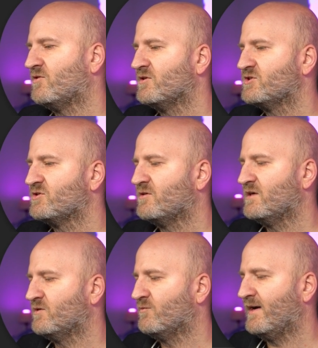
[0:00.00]
also
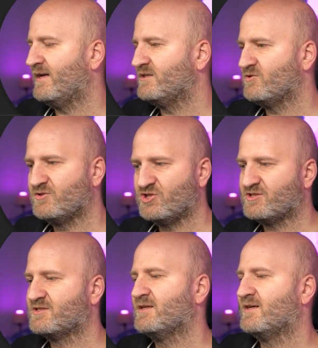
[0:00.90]
a way to
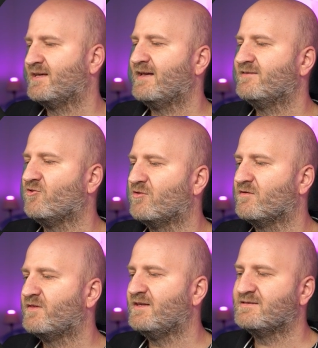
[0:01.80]
just get all
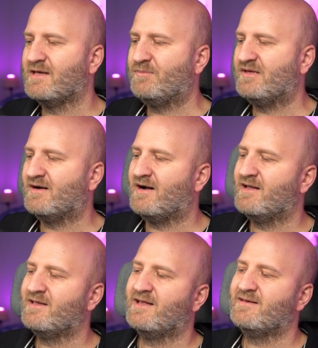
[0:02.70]
of these API
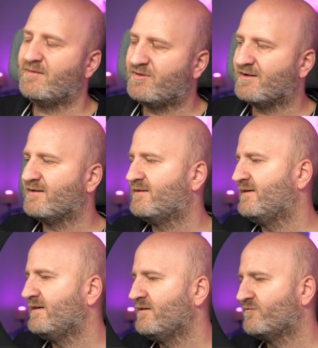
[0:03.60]
and API
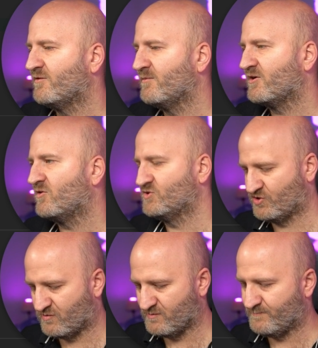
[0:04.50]
key from the
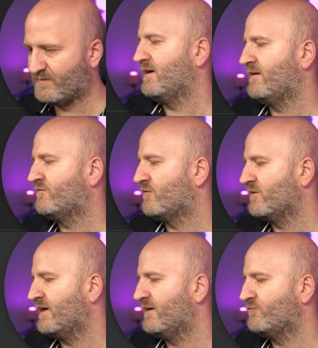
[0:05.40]
console. And for
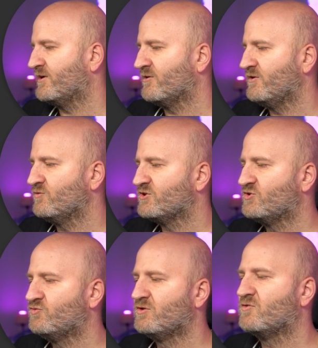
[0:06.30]
that, we're going to use a
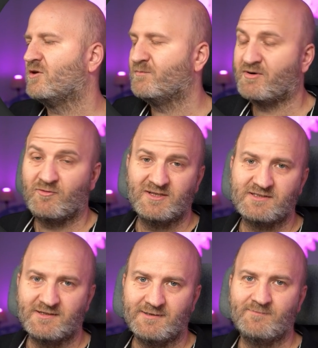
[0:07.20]
tool called
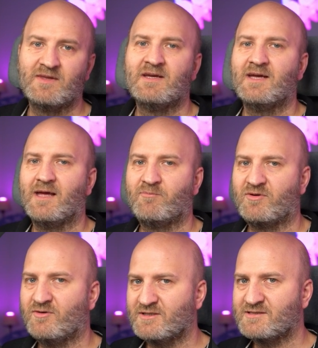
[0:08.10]
Barista. And
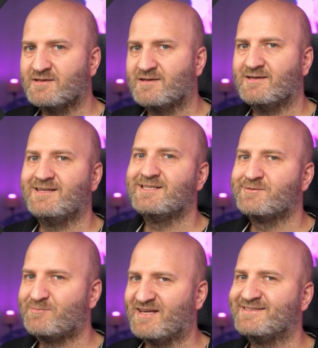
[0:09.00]
Barista is
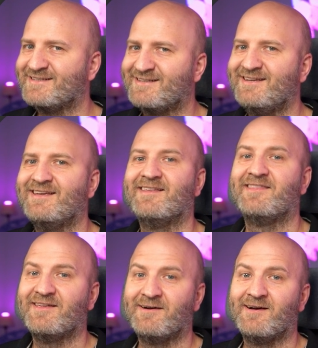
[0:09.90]
basically
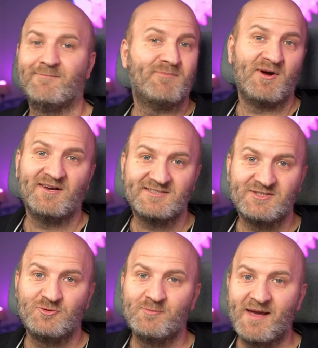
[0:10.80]
the
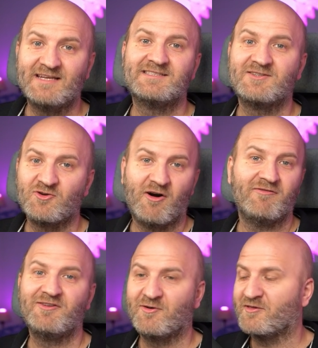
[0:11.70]
person who makes the
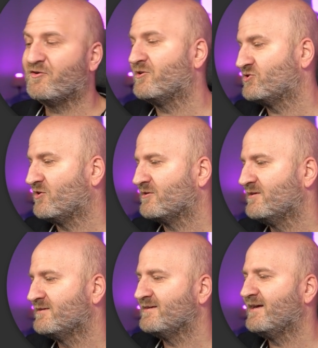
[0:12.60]
coffee or the hot
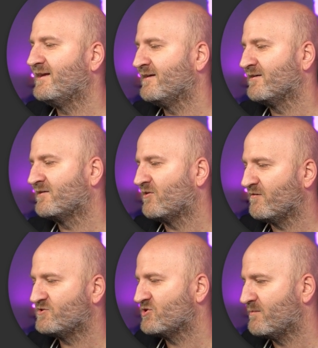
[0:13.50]
chocolate in a
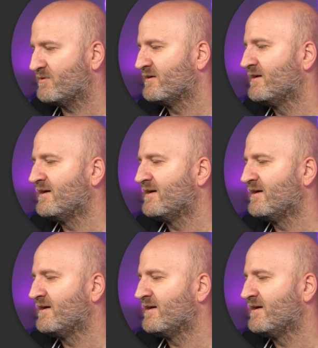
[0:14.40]
coffee shop.